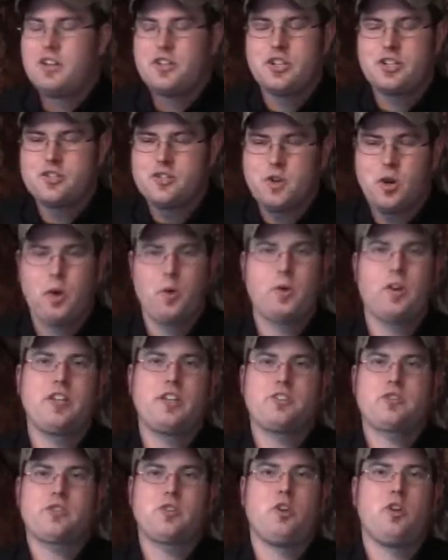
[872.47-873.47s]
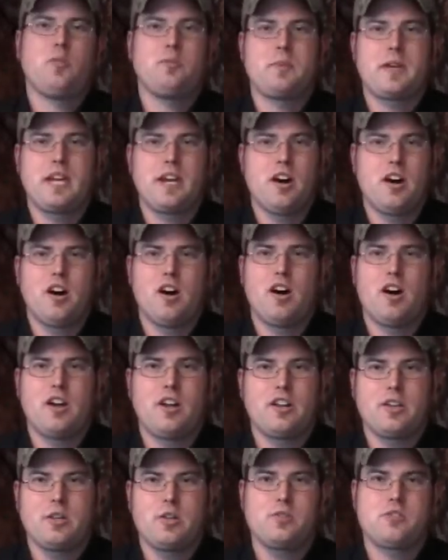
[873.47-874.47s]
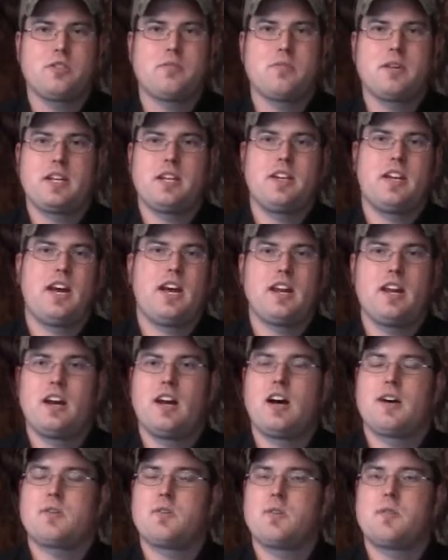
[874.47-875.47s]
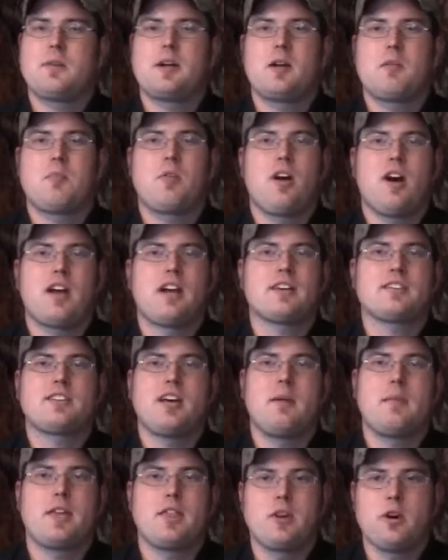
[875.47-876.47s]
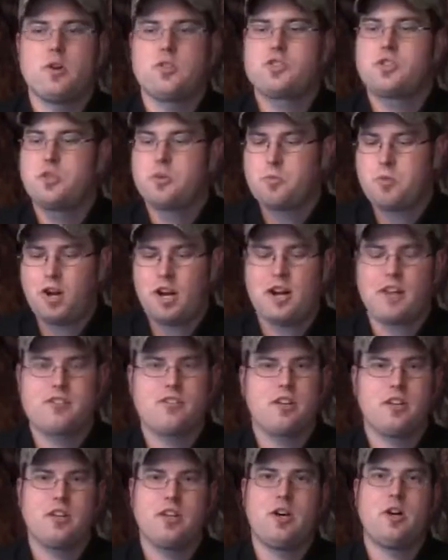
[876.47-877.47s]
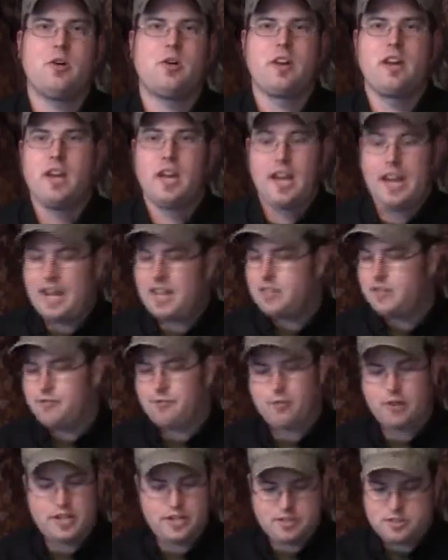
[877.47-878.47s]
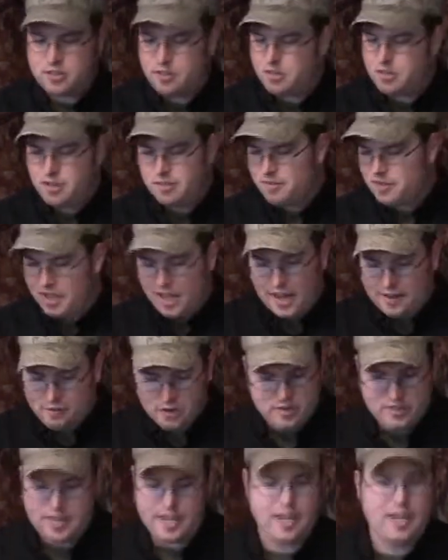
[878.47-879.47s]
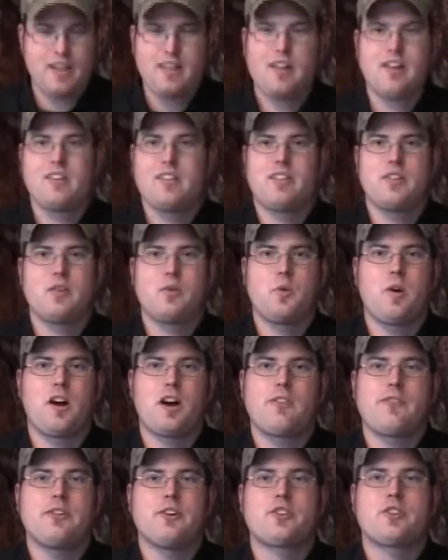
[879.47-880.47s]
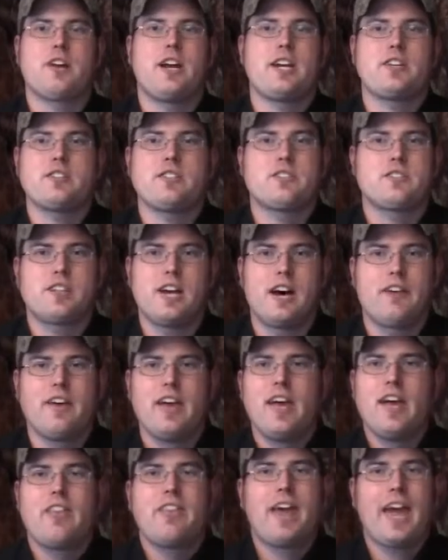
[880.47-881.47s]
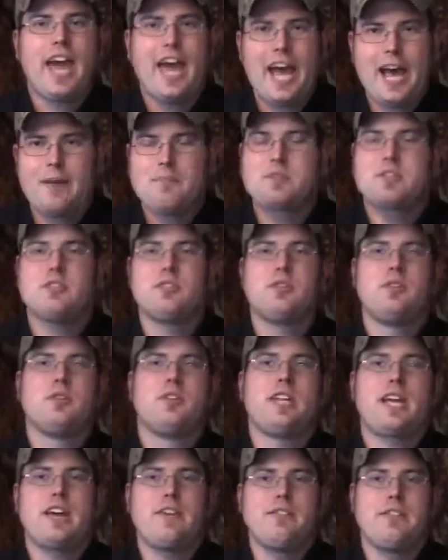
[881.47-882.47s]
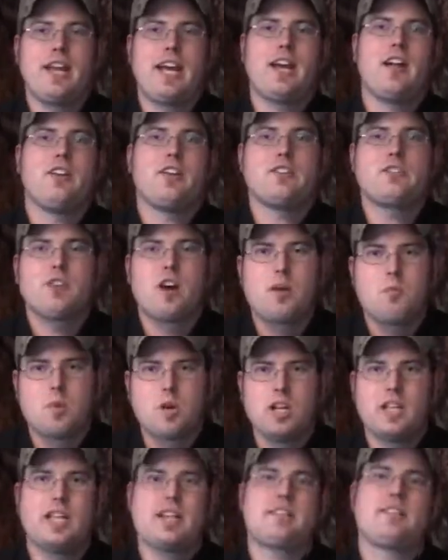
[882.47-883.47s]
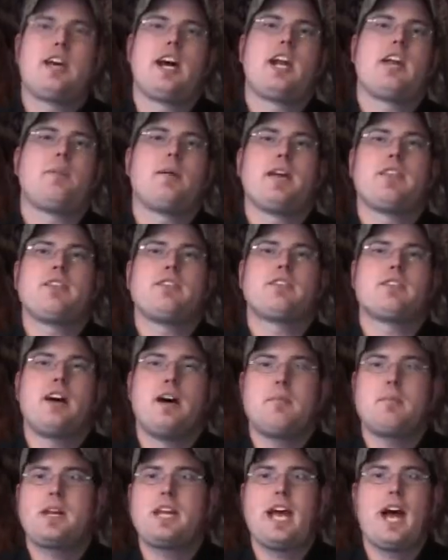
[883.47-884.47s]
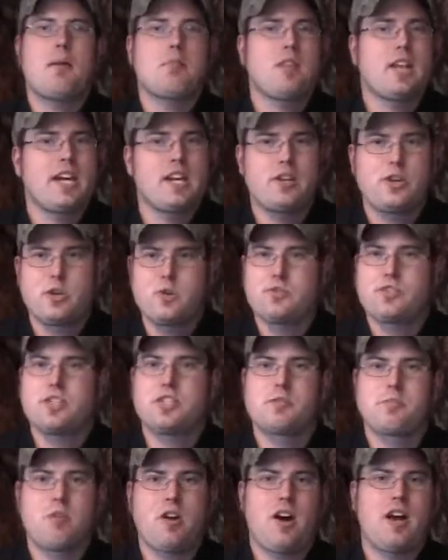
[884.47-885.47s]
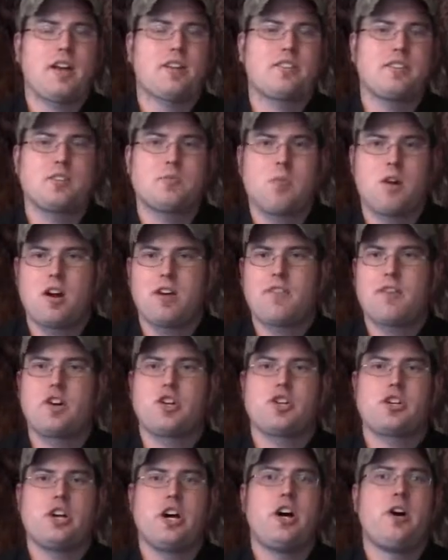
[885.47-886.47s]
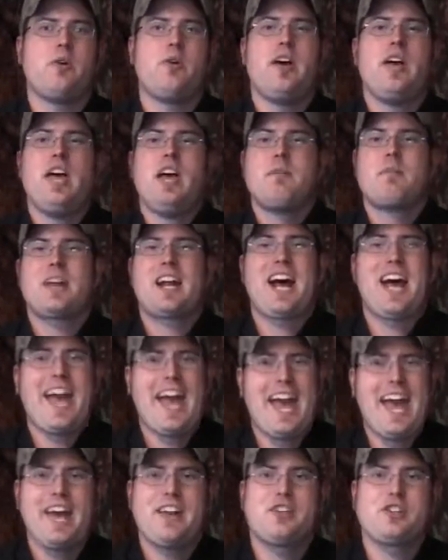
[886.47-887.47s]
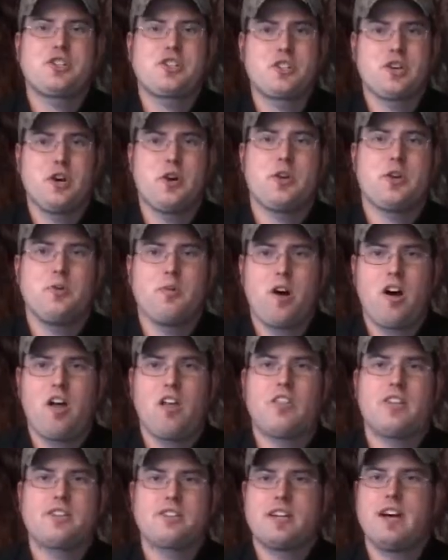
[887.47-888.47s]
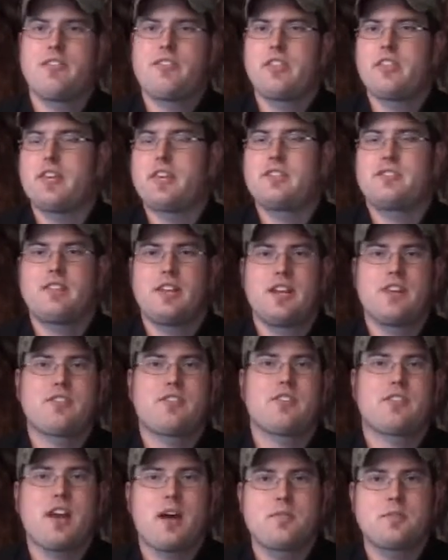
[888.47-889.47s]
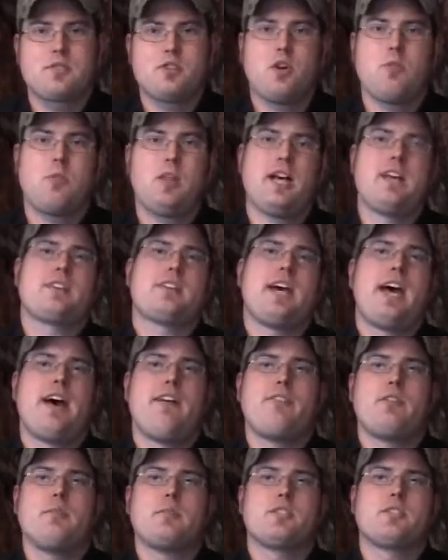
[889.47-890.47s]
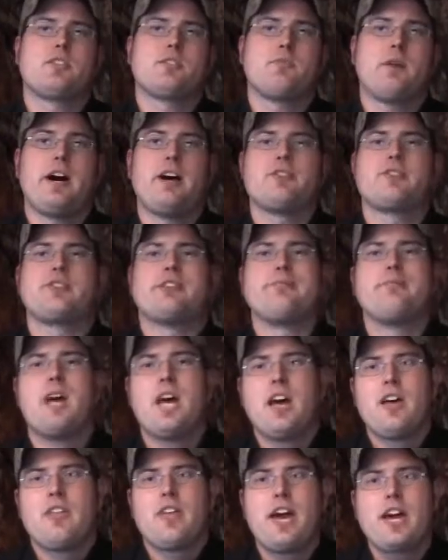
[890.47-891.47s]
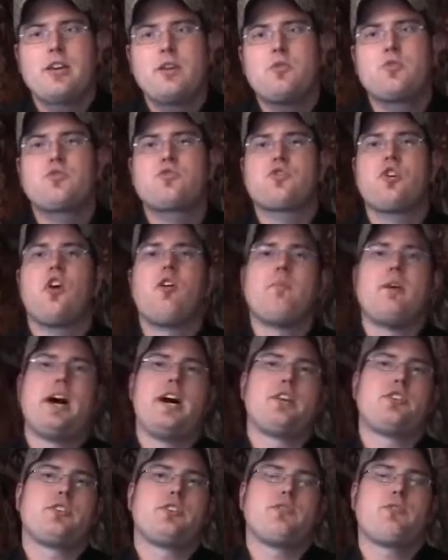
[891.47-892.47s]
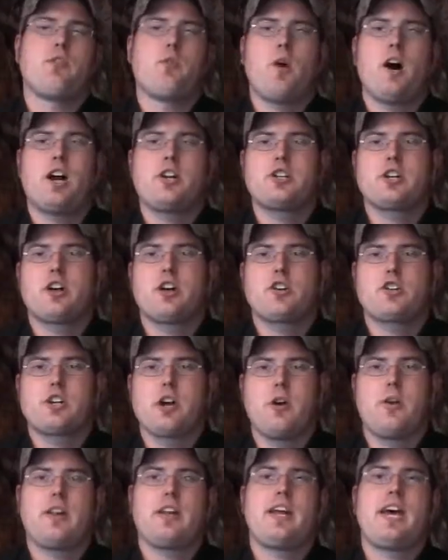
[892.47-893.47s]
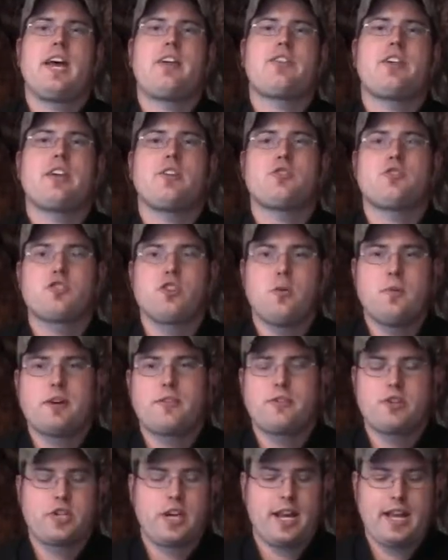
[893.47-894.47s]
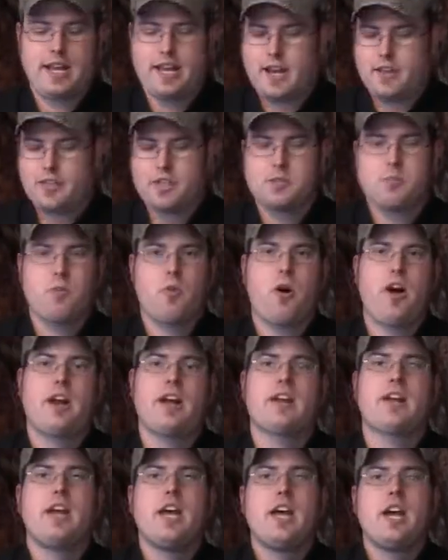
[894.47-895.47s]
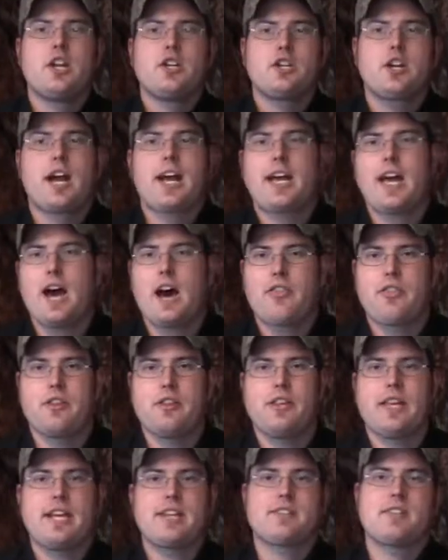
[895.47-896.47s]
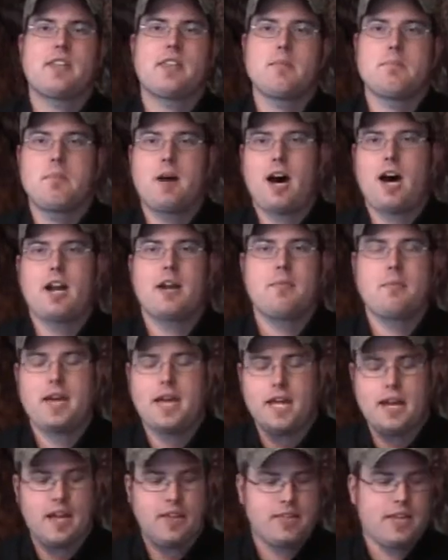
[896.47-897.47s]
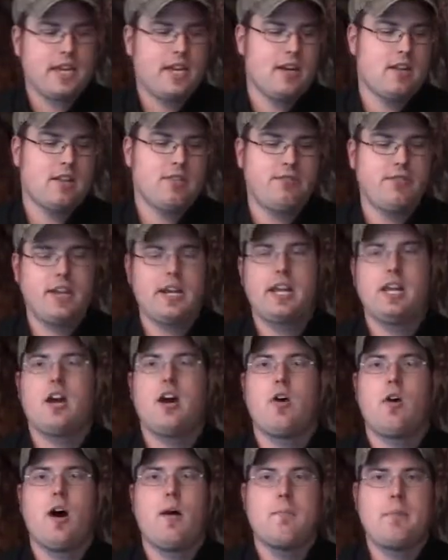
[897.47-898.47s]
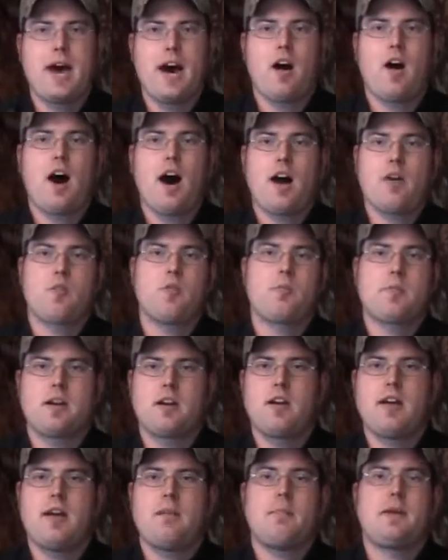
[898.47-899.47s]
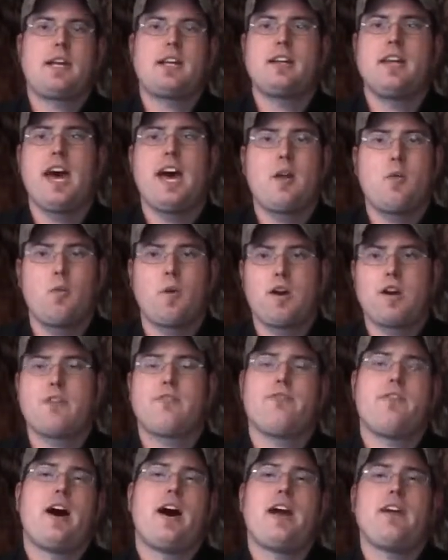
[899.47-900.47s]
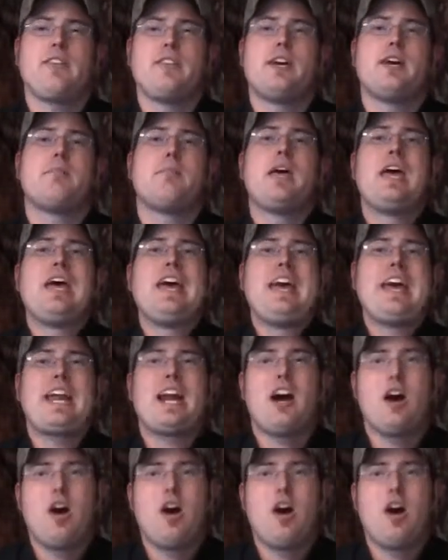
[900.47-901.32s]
just totally sold me on using McNett and Aquamira products. I mean, those two products alone, and the Freesol, and well, everything, the water filtration stuff, they absolutely have nailed it. So I'm really excited about this company. I plan to use these products as part of our show, but I had to show you all the stuff that they sent us because I'm so blessed to have them as a sponsor. Thank you so much for watching our show today. Thank you so much for checking out this product. Check out the links at the bottom and at the end of the video about Aquamira and McNett, where to find them, and